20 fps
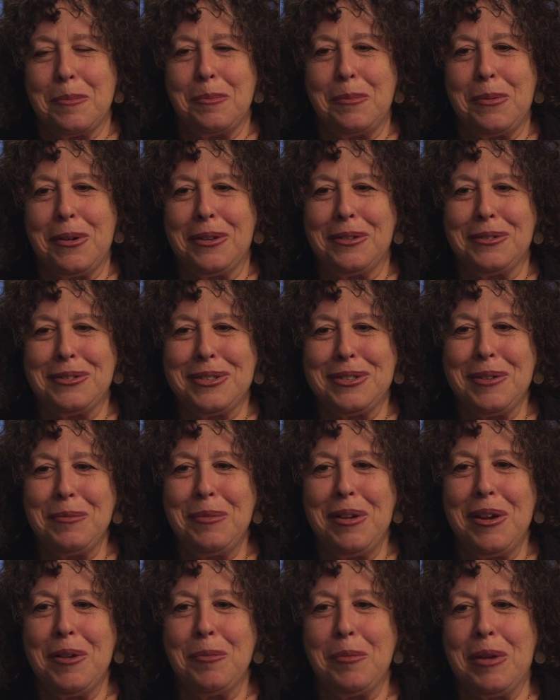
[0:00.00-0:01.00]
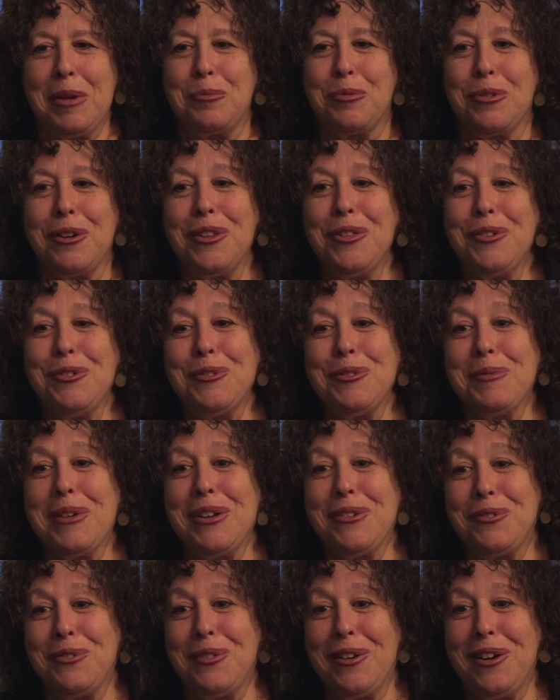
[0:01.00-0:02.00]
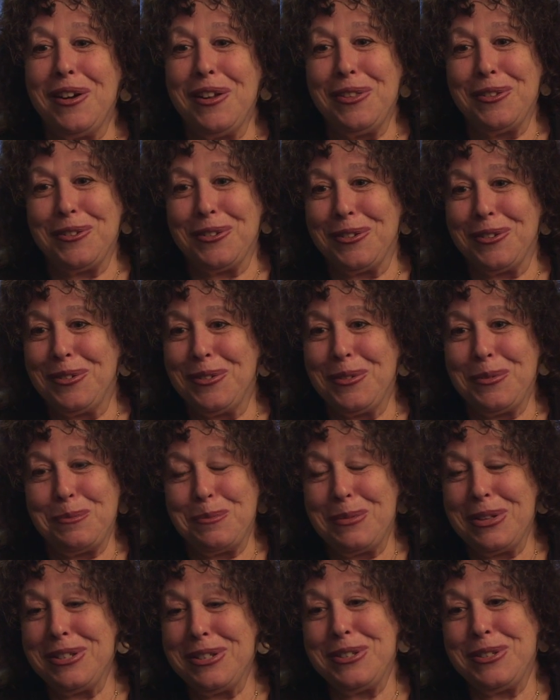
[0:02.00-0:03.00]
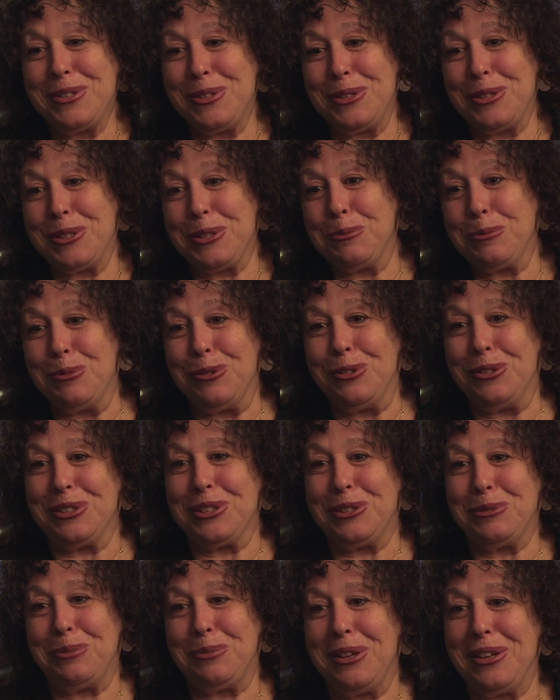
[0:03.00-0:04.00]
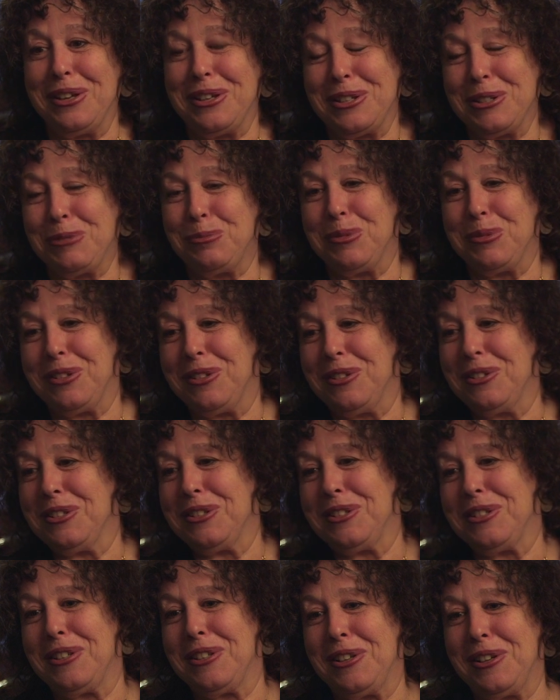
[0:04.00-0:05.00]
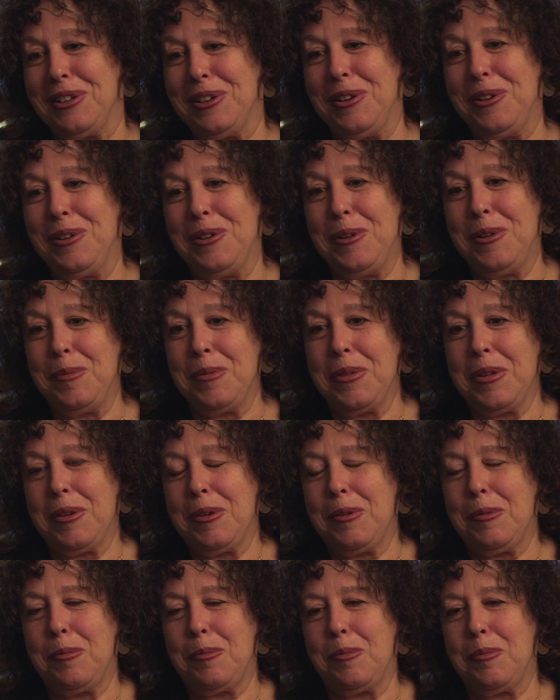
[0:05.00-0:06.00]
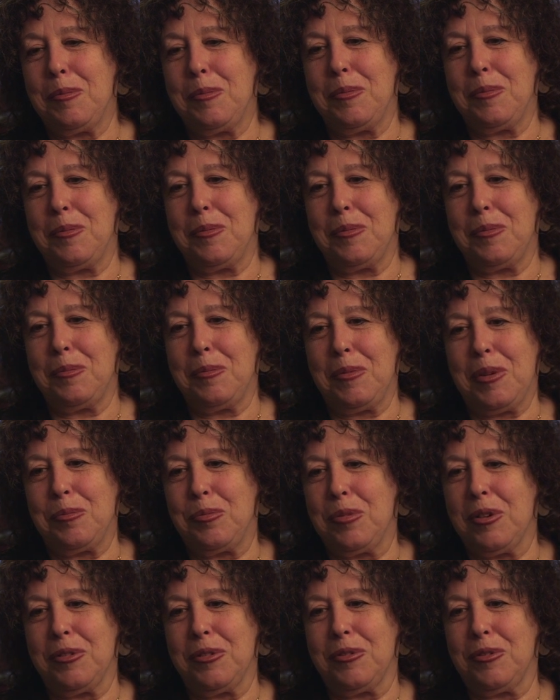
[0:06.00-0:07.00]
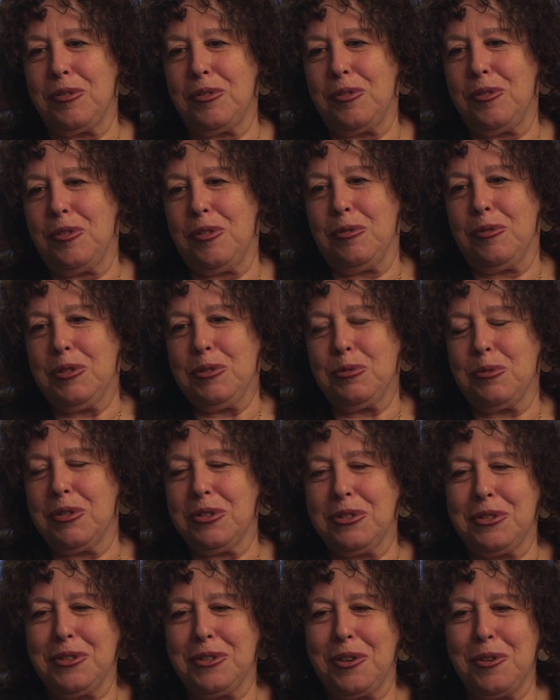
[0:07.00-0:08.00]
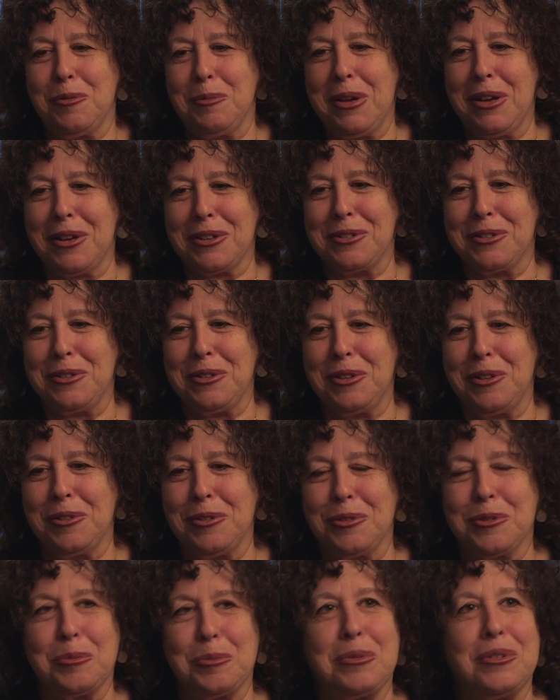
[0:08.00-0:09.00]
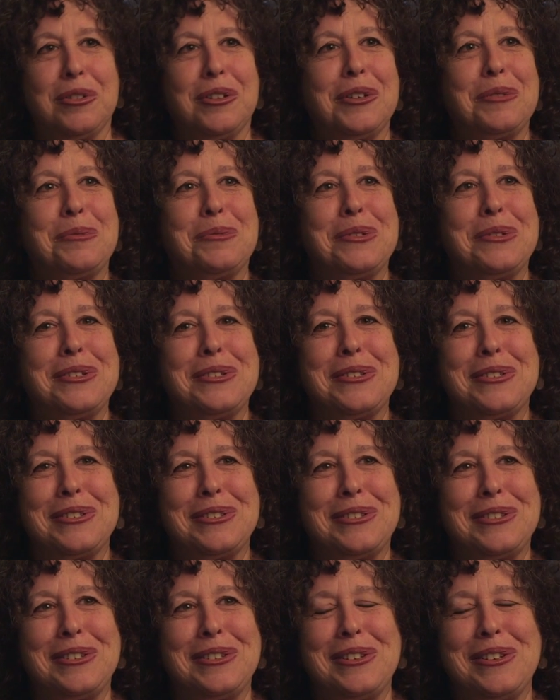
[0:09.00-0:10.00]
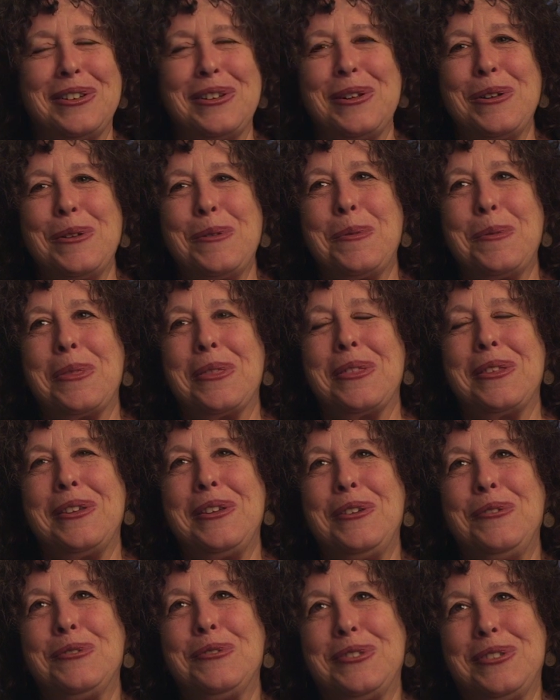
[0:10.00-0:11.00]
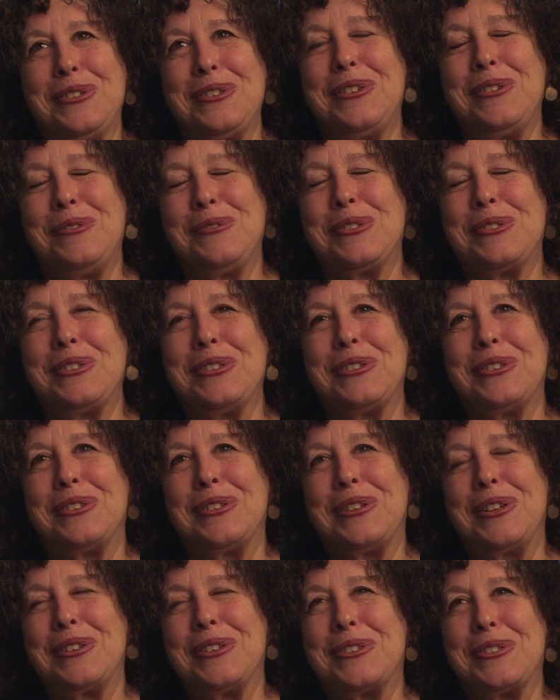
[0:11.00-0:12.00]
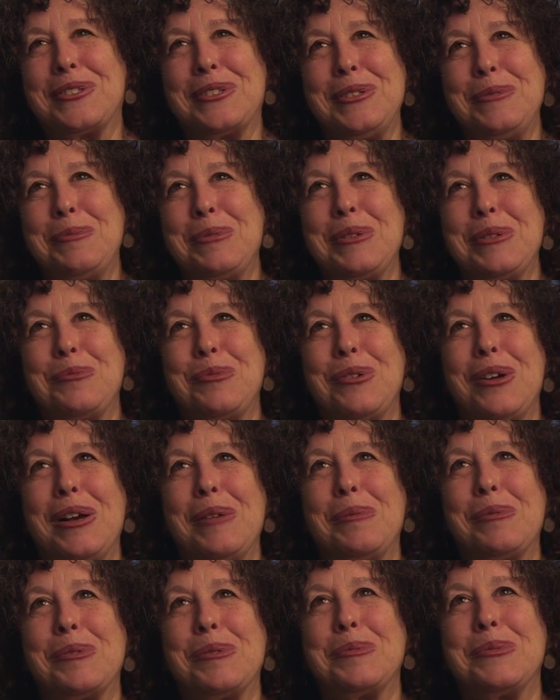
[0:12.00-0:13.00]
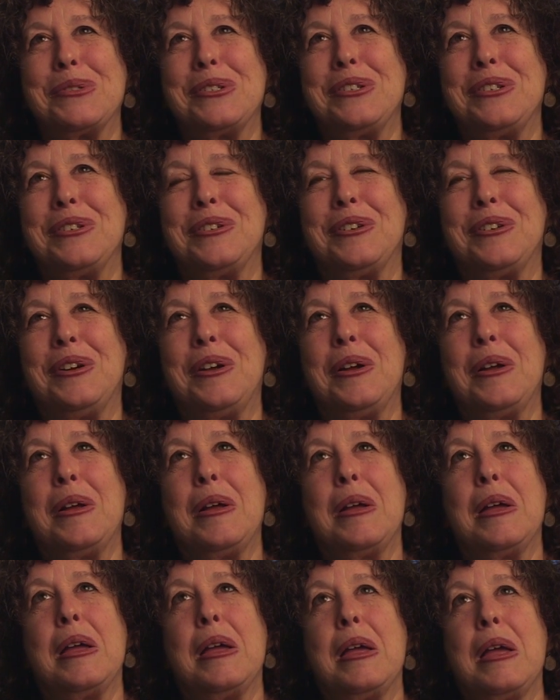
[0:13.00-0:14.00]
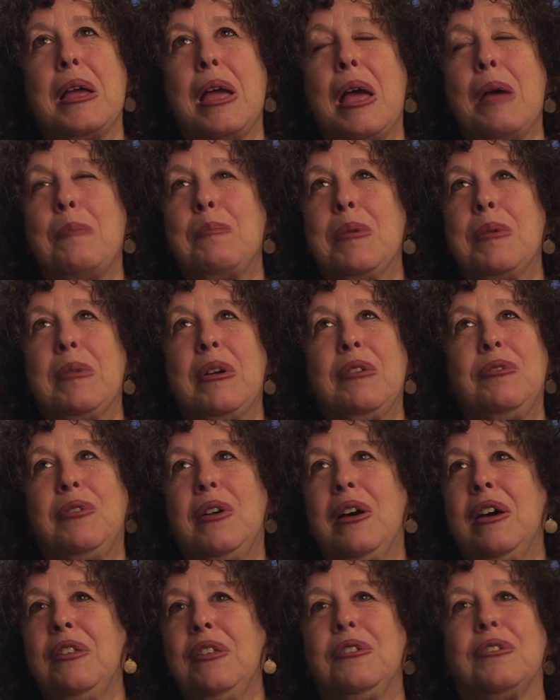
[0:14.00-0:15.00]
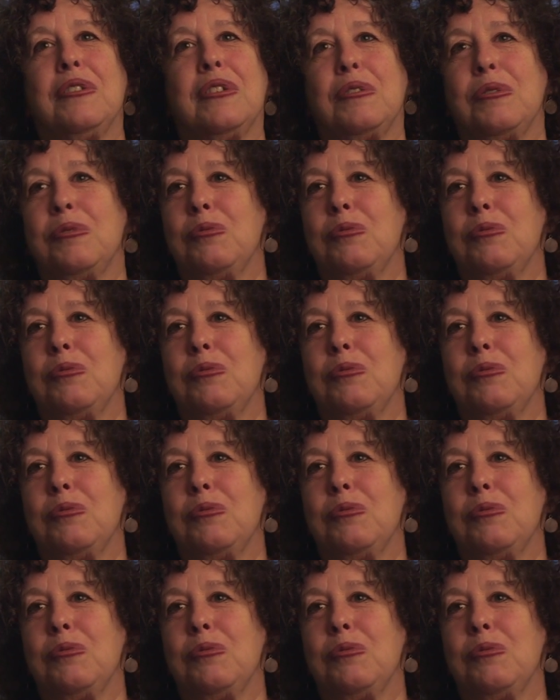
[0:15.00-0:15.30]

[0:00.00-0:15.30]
But somehow my brother and my father missed the small space because uh, my brother always wanted to go back to the old apartment and he was, he was little, he had sleeping problems here. But my father,